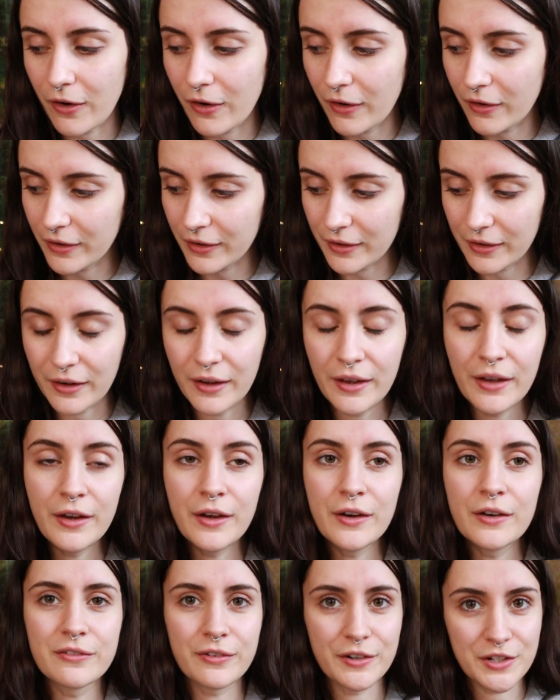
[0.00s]
are
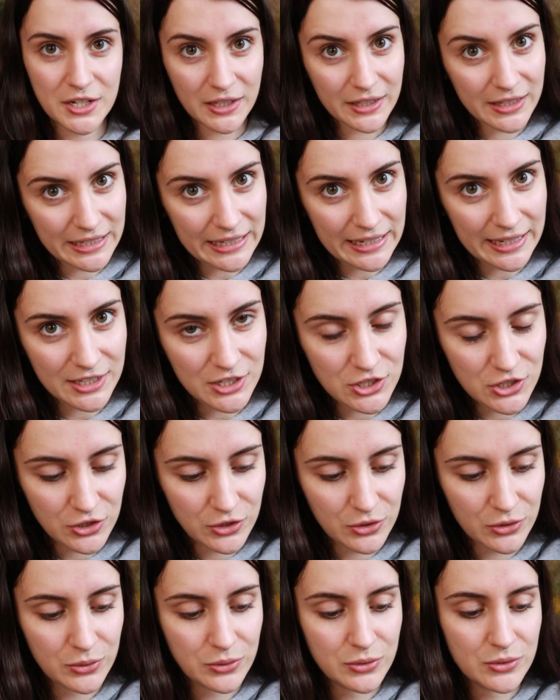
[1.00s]
fertility
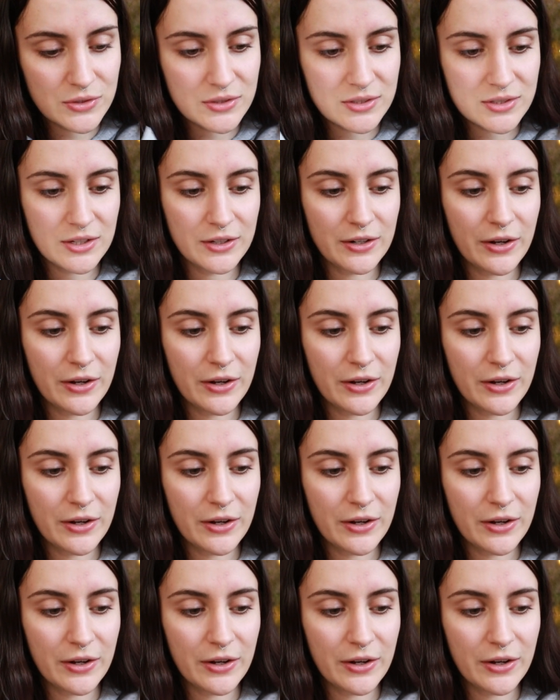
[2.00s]
issues.